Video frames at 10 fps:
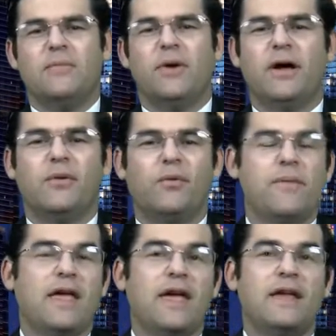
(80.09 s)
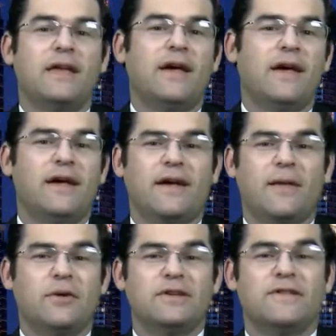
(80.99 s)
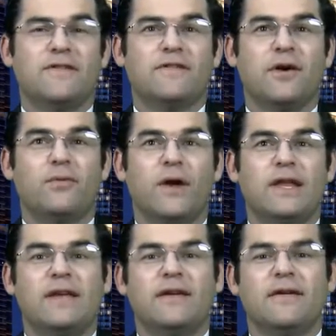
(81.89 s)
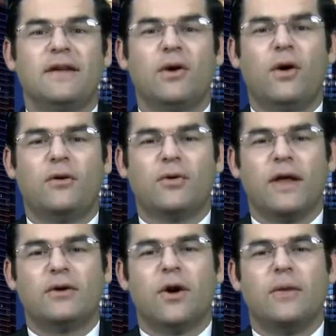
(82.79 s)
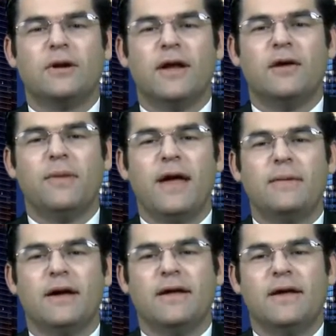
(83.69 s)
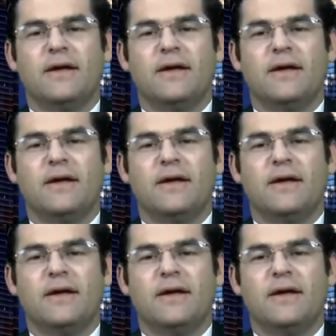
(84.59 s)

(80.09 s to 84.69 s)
But we may get a couple inches of snow right here in Greater Auburn, Alabama.